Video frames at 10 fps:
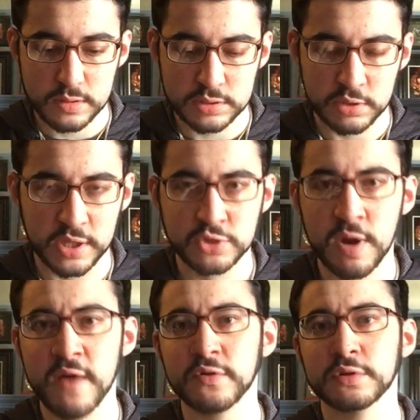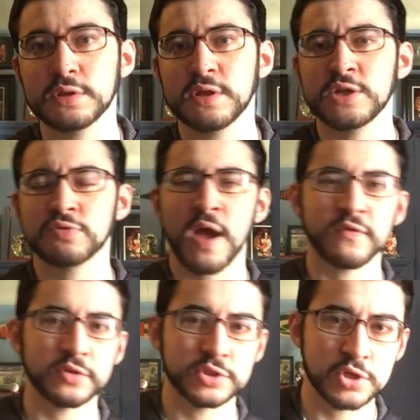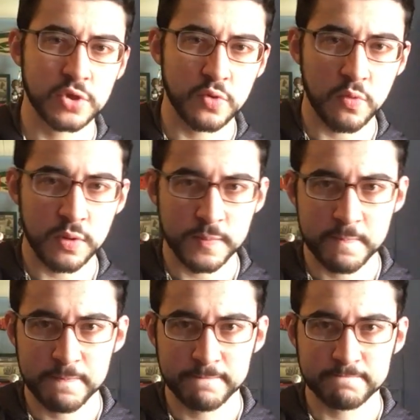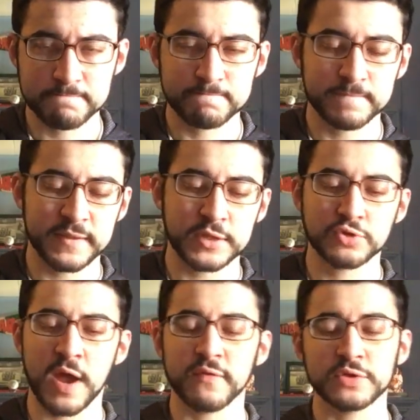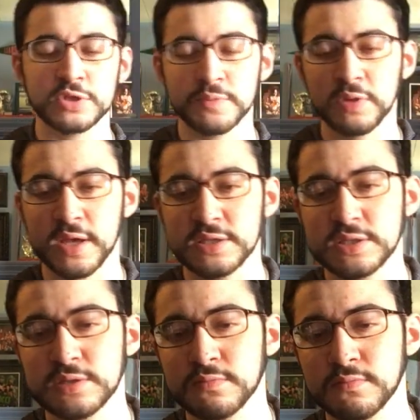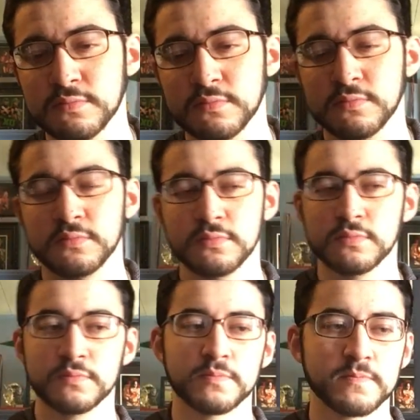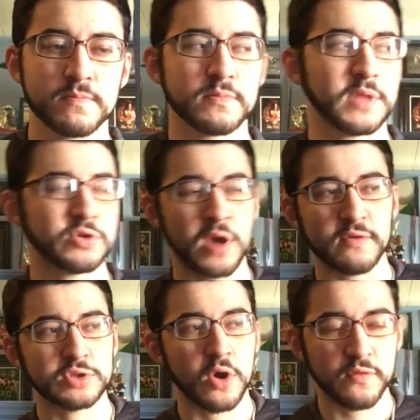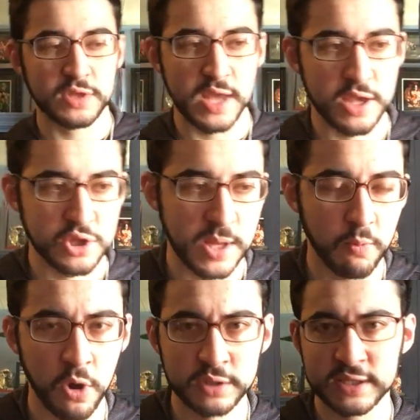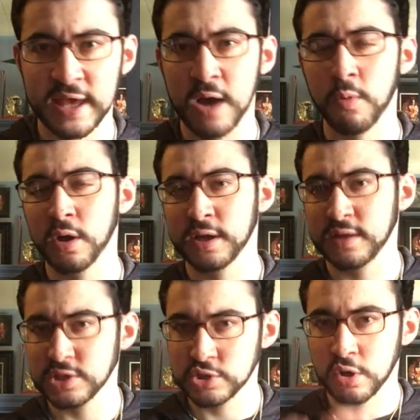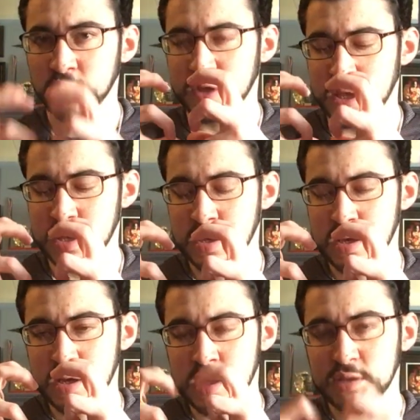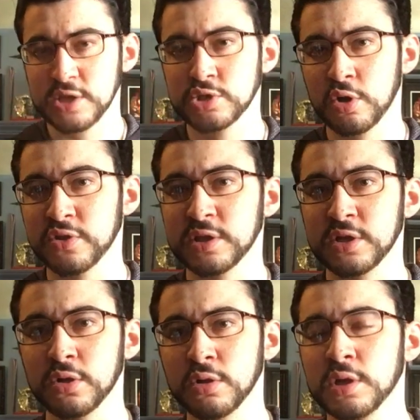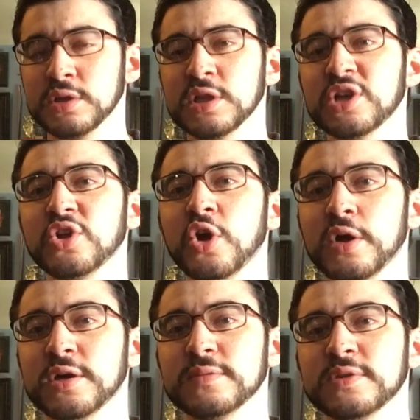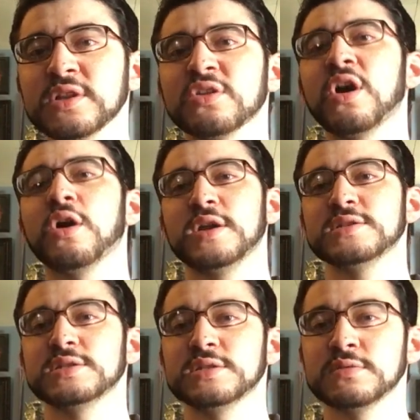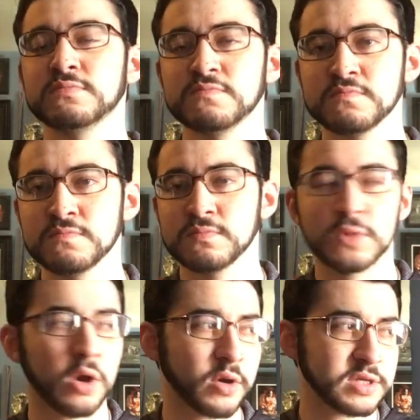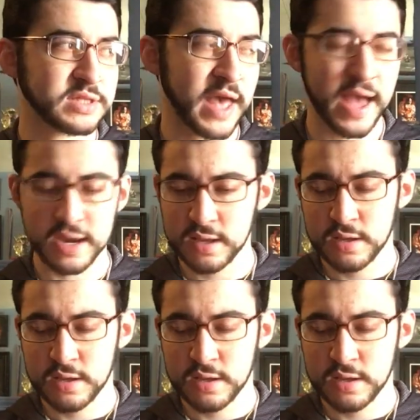So they then traveled to the place. They traveled to Over the Edge, and they walked the catwalk, and they saw the little hook, the little harness. The harness that